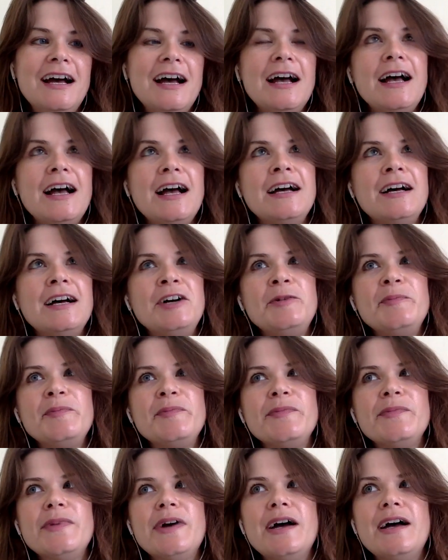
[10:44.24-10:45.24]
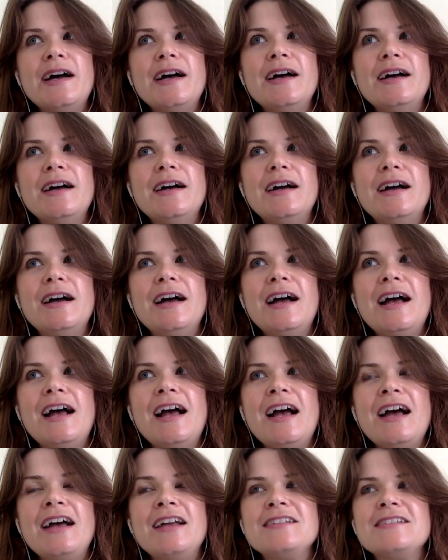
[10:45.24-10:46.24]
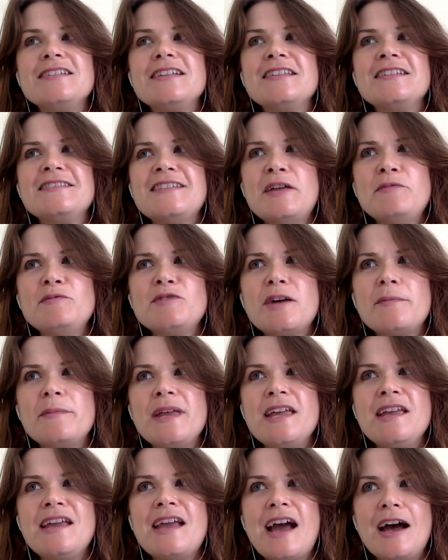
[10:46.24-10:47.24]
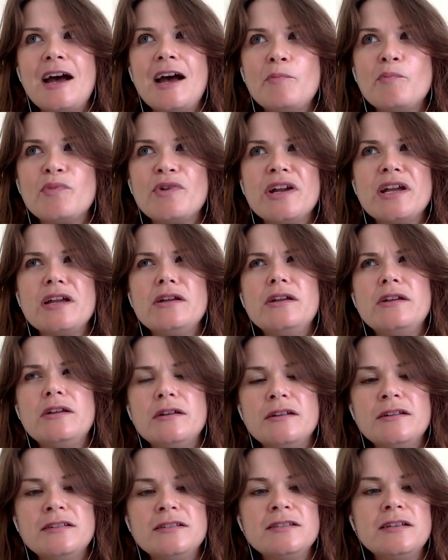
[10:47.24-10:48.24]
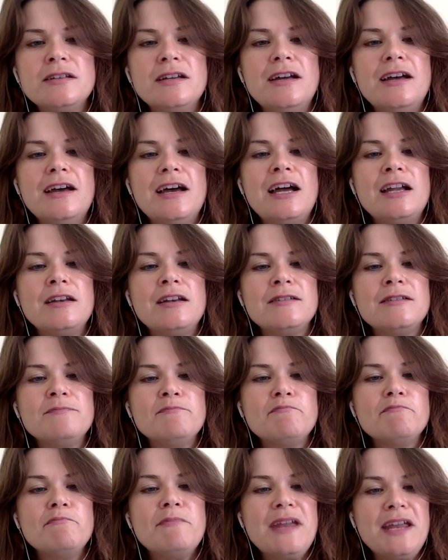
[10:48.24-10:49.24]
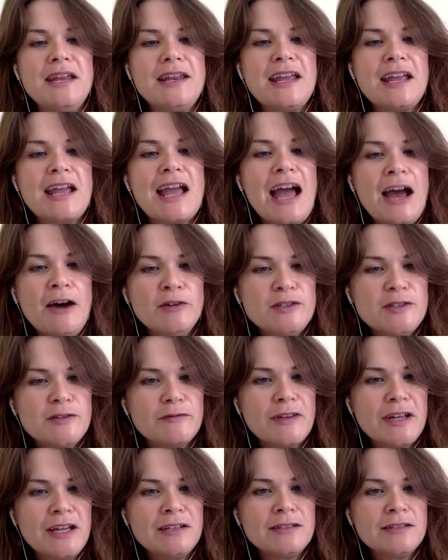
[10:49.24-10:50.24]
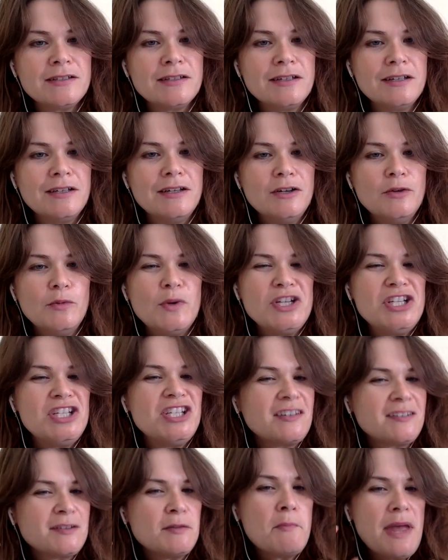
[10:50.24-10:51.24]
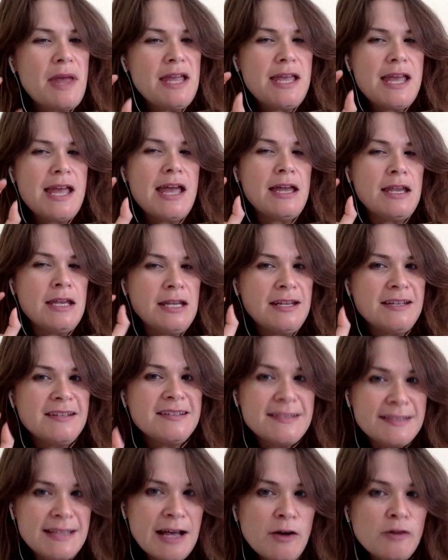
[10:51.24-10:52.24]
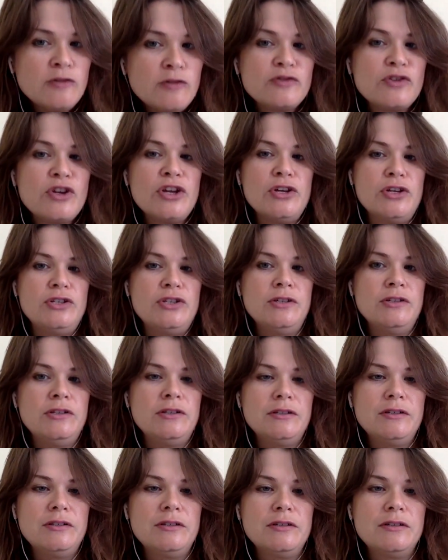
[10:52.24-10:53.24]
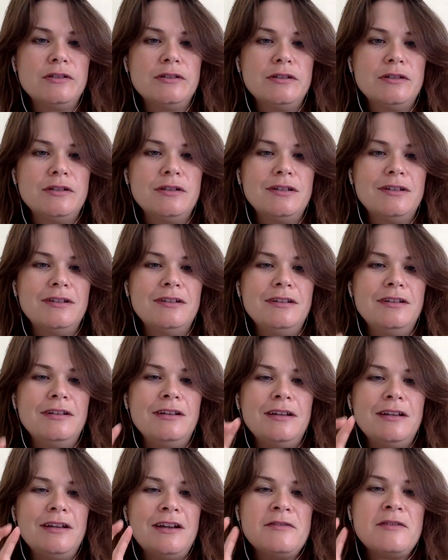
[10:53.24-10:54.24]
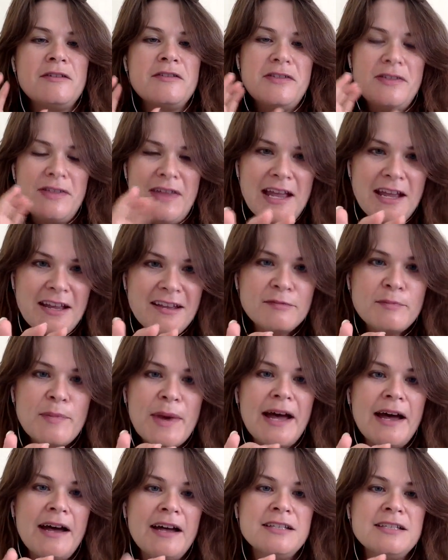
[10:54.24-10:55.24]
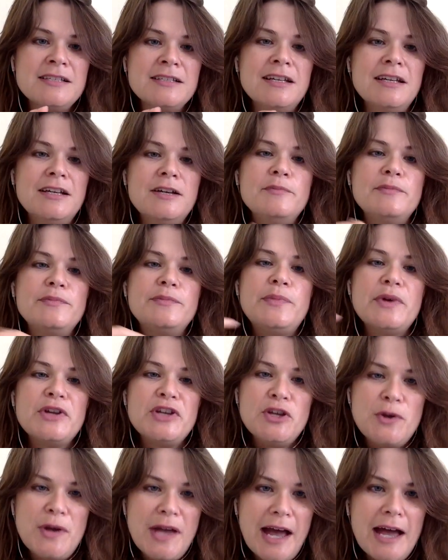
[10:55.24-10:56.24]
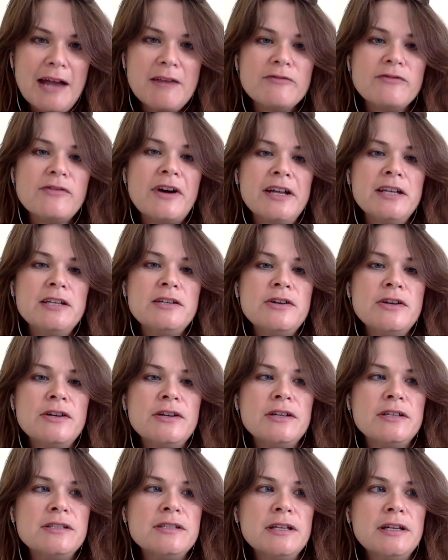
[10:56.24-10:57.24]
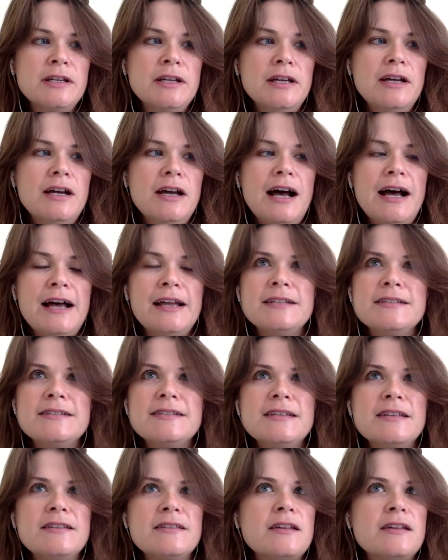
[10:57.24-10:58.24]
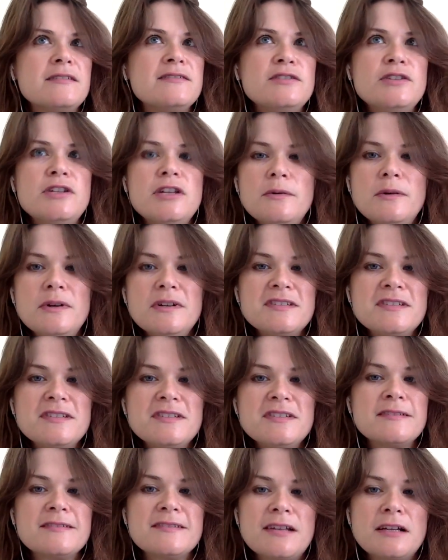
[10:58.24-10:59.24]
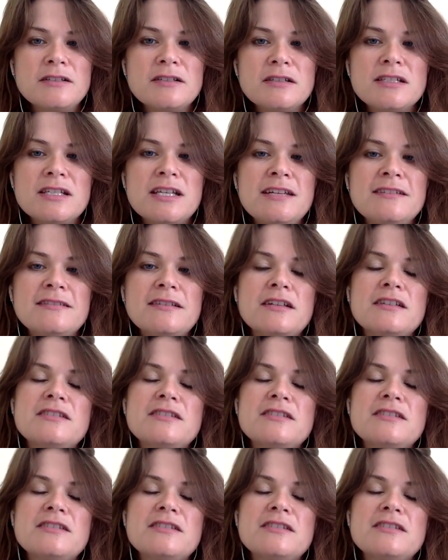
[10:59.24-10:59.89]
And at the same time, he can bring good and meaning out of it, which doesn't make it in itself good. Yeah. The thing is bad, but you can find good. And those nuances and subtleties are